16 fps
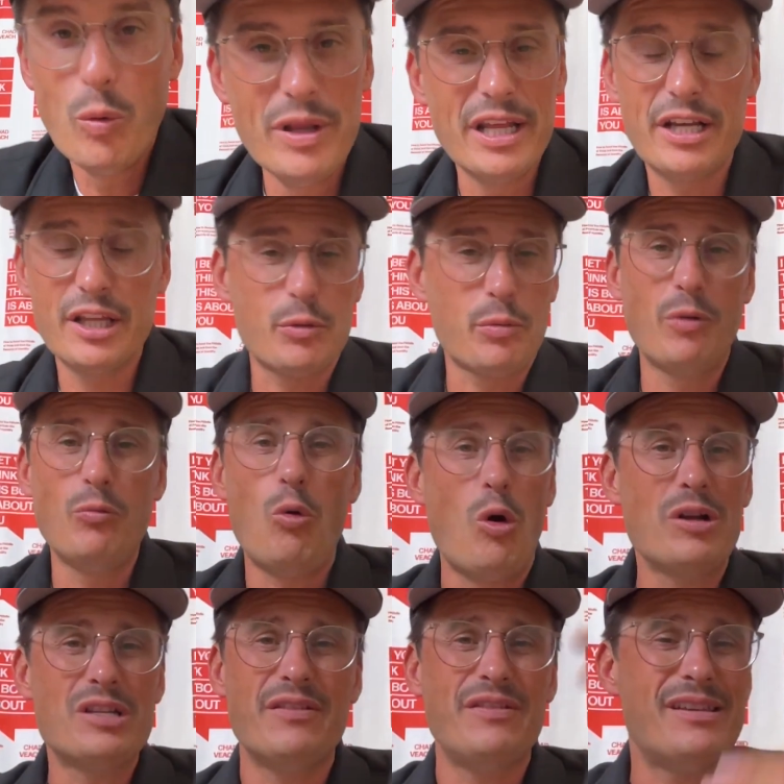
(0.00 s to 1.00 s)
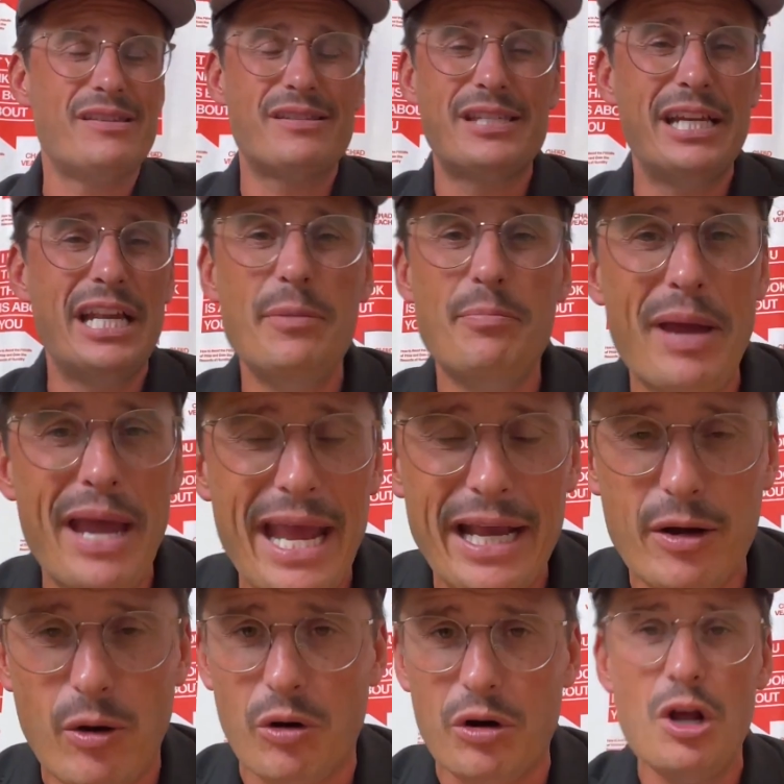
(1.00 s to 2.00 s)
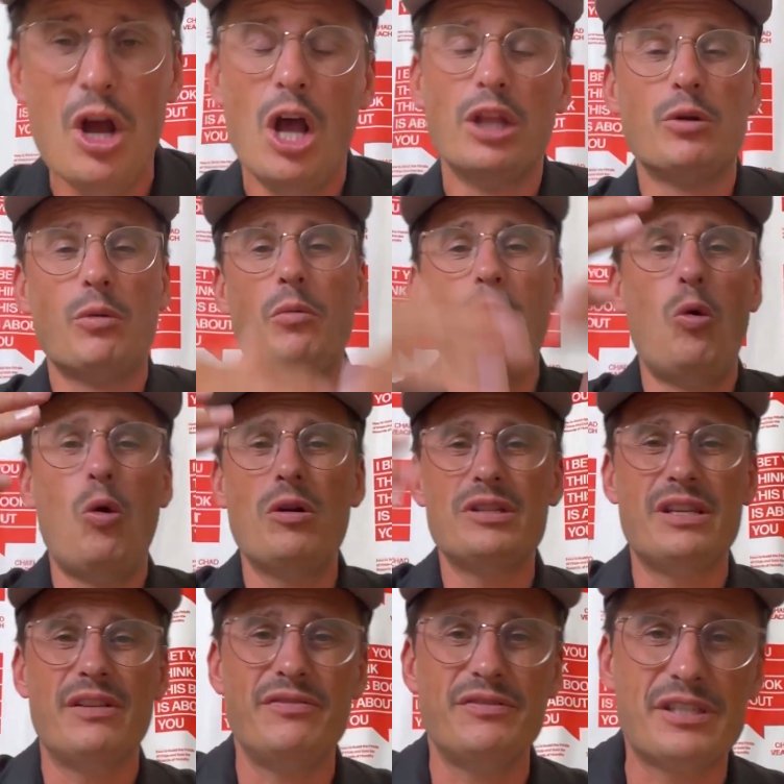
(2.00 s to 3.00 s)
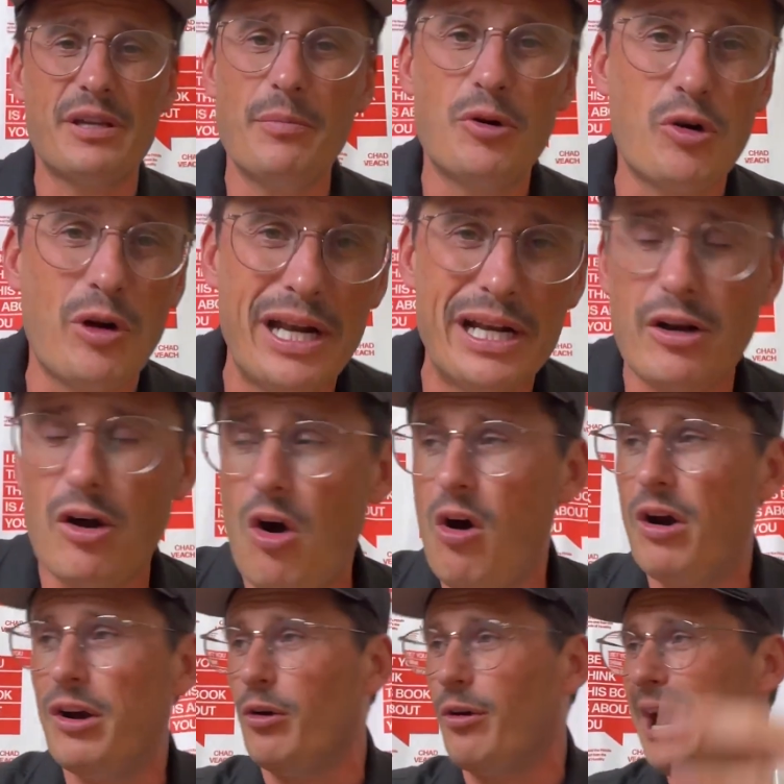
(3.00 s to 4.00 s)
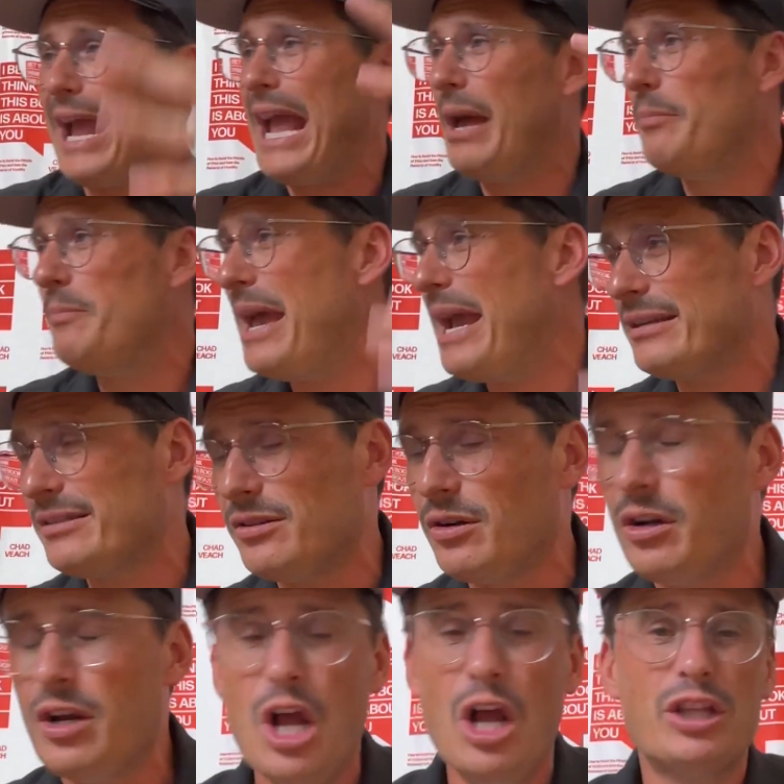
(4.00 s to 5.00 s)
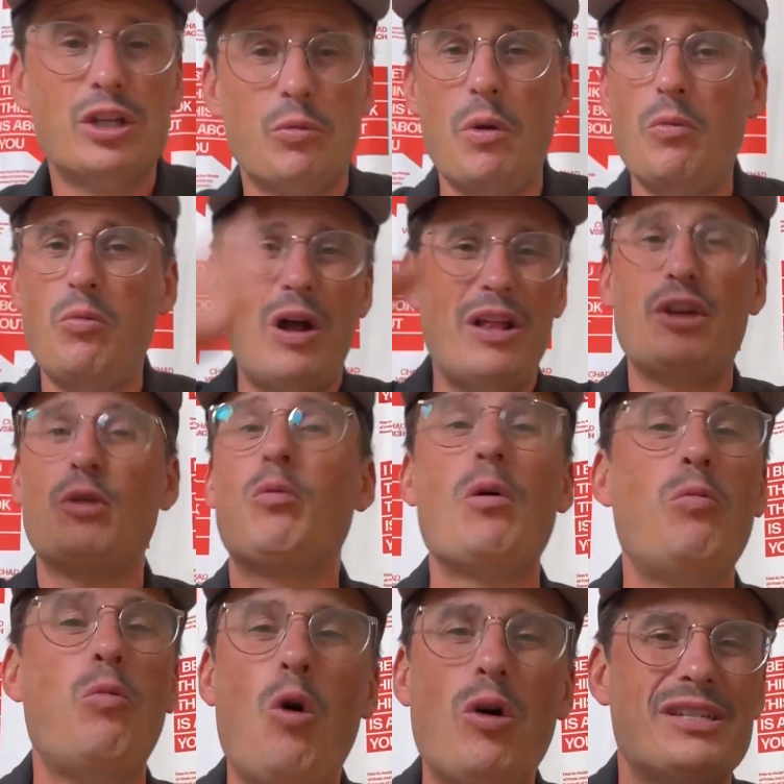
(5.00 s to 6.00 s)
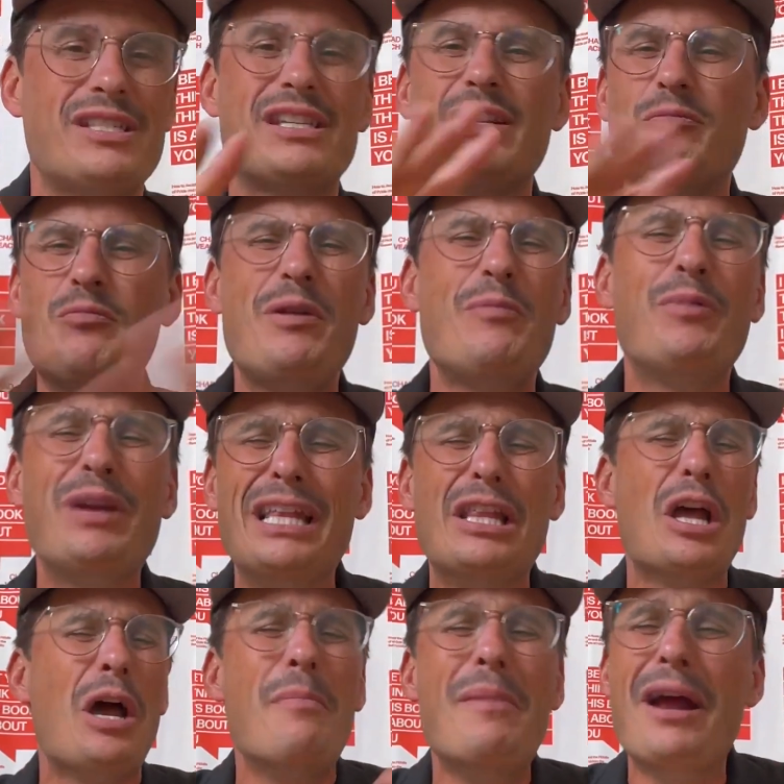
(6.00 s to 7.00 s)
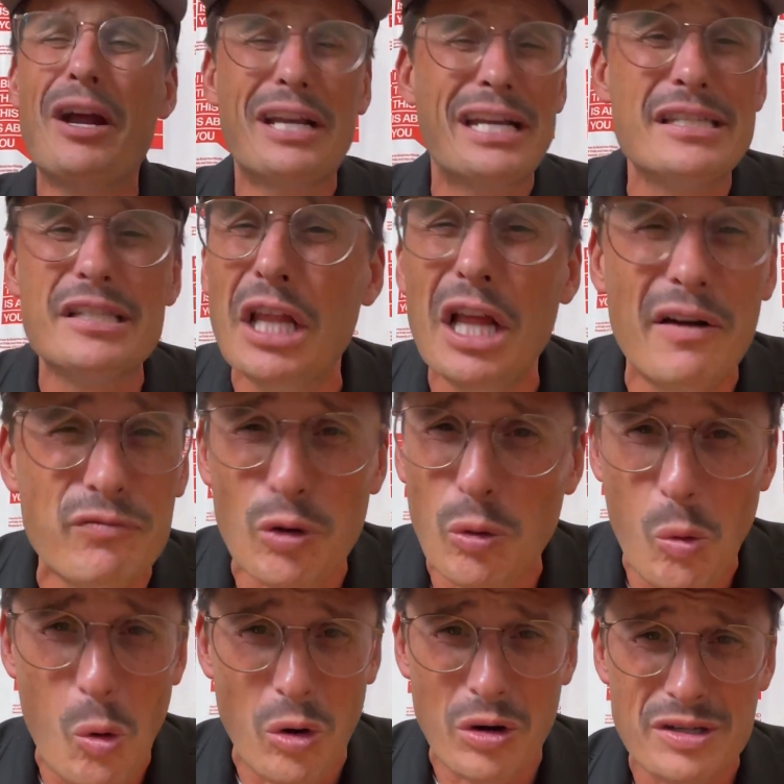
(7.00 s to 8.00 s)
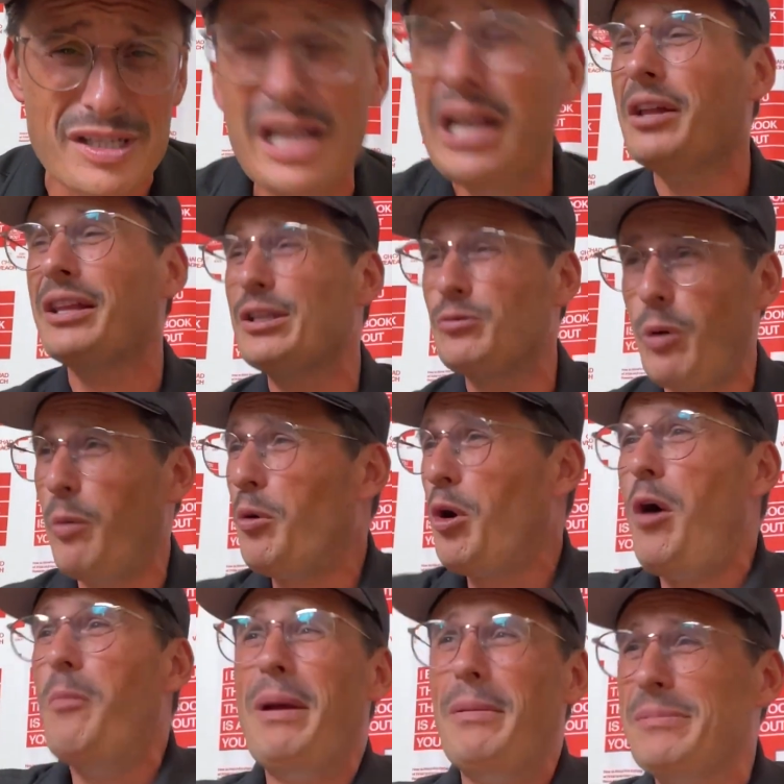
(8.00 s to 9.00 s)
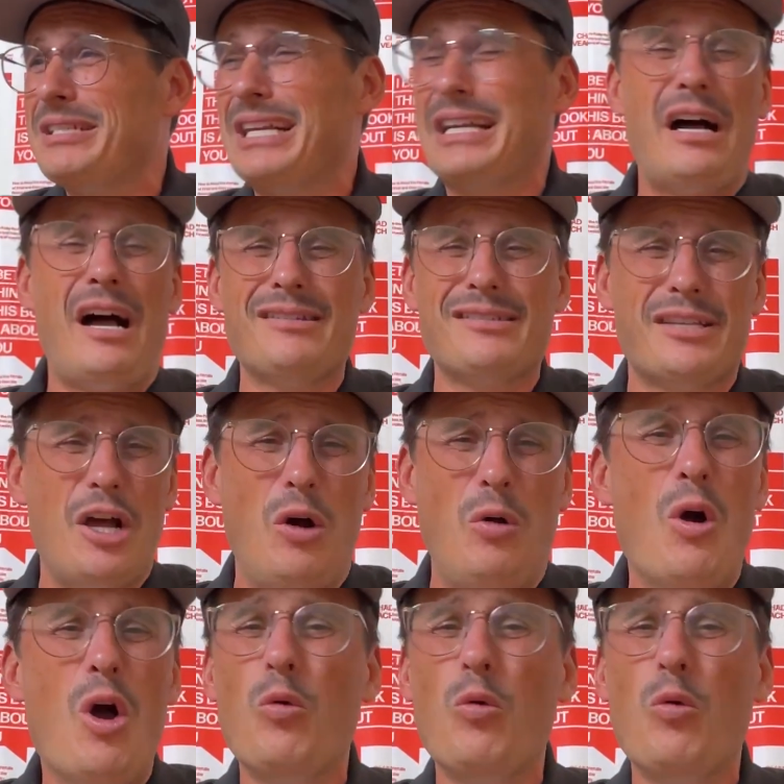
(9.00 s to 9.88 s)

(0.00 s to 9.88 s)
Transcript: we look at the rewards of a Citibank or the rewards of some credit card or Amex or the rewards. We Americans love rewards. That's why we're all members at Costco.